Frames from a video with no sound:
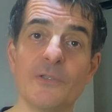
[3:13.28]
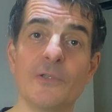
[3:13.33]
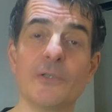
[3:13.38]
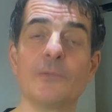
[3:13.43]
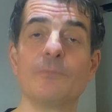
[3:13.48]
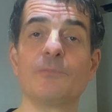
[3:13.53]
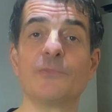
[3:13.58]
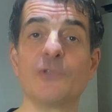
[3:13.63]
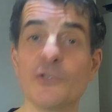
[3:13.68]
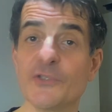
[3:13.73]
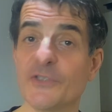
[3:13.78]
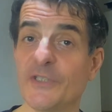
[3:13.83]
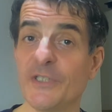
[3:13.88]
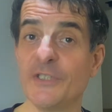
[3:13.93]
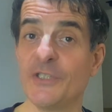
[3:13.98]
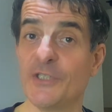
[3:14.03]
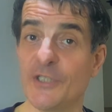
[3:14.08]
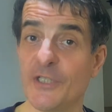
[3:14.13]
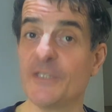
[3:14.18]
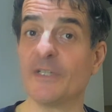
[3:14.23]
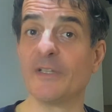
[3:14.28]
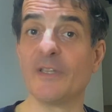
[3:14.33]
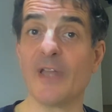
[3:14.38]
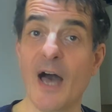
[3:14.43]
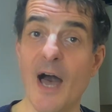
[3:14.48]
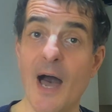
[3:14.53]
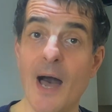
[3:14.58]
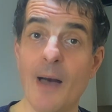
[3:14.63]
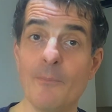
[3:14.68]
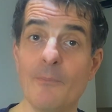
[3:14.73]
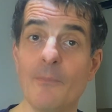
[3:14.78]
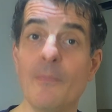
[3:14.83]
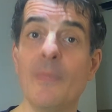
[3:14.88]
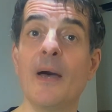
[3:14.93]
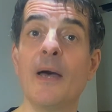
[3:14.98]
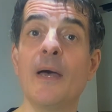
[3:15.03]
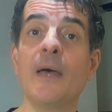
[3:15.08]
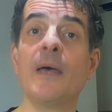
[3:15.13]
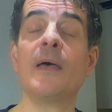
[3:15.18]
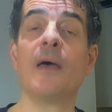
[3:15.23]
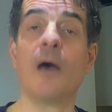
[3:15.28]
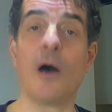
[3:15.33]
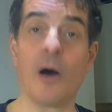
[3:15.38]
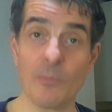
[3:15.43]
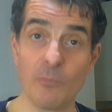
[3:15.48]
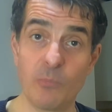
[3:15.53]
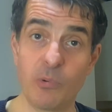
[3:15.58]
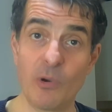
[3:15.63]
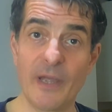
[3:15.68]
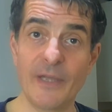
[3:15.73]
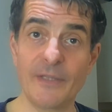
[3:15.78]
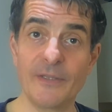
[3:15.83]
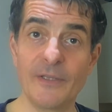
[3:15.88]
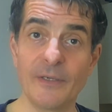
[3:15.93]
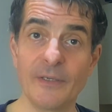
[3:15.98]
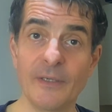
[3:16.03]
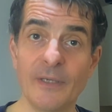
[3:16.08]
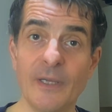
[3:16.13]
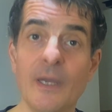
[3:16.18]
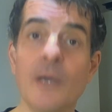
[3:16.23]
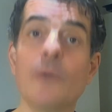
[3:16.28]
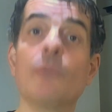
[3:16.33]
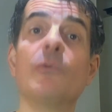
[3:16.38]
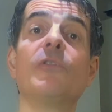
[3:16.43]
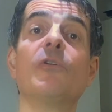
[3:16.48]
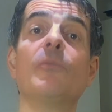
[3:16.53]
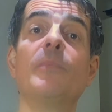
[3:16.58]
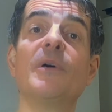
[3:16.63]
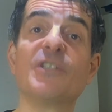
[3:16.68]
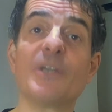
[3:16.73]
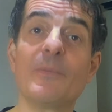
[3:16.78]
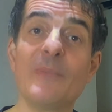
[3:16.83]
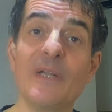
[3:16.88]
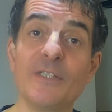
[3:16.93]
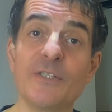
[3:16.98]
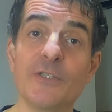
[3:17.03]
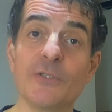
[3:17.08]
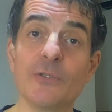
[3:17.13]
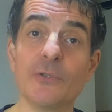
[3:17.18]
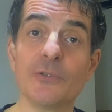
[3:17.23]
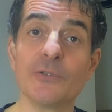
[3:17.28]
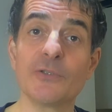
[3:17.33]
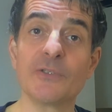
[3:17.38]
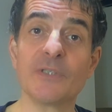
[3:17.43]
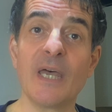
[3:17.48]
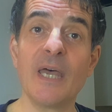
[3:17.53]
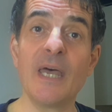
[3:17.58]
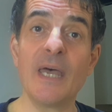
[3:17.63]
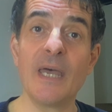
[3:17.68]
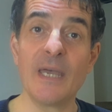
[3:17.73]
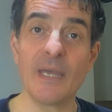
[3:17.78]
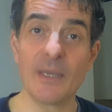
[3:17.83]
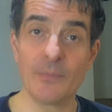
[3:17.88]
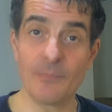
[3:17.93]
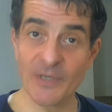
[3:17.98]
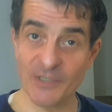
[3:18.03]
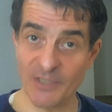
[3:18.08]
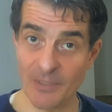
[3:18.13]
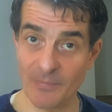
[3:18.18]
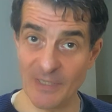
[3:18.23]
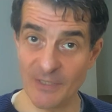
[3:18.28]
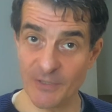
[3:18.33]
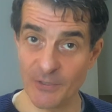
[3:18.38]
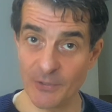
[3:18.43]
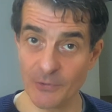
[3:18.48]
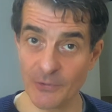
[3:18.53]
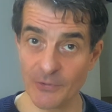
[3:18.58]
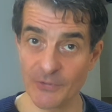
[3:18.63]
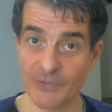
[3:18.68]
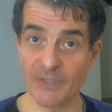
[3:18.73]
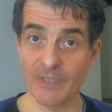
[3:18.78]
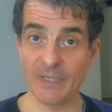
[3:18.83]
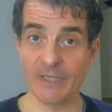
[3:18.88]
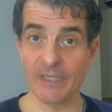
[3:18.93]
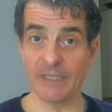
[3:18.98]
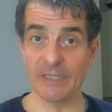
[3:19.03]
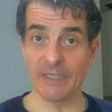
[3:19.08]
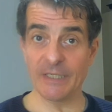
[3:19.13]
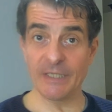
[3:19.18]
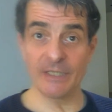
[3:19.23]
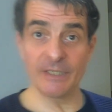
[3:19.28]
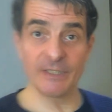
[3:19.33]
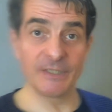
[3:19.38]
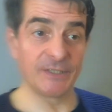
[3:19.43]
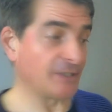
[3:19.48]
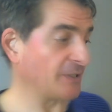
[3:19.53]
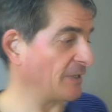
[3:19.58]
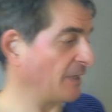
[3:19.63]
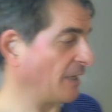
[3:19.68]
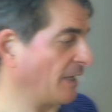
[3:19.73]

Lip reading: a toasted cheese and ham on bread with a bechamel sauce. Bechamel sauce is